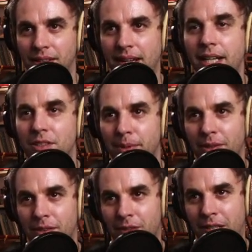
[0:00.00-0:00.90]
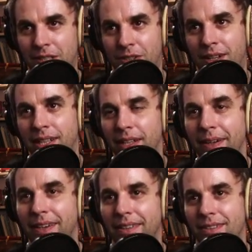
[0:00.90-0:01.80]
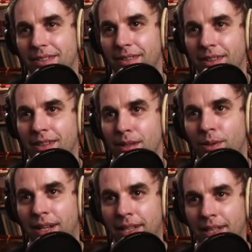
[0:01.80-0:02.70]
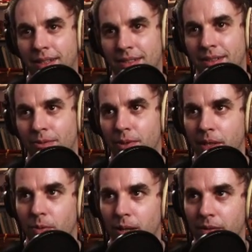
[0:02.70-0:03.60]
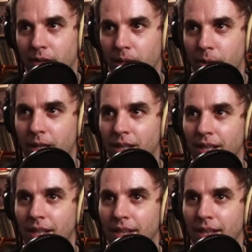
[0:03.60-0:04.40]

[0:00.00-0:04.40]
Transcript: the Tiger's Mouth is very strong here, so the double Hane doesn't really work very well.